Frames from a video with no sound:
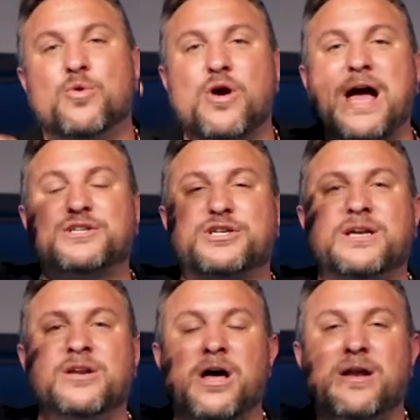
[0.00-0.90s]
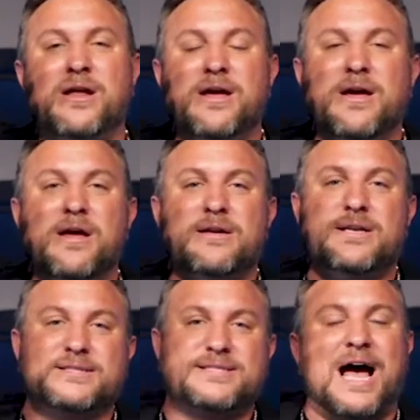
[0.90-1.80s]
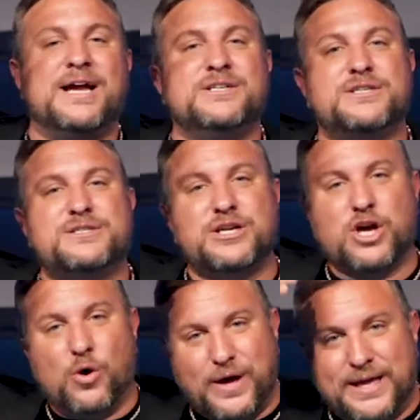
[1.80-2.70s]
were actually not designed just to go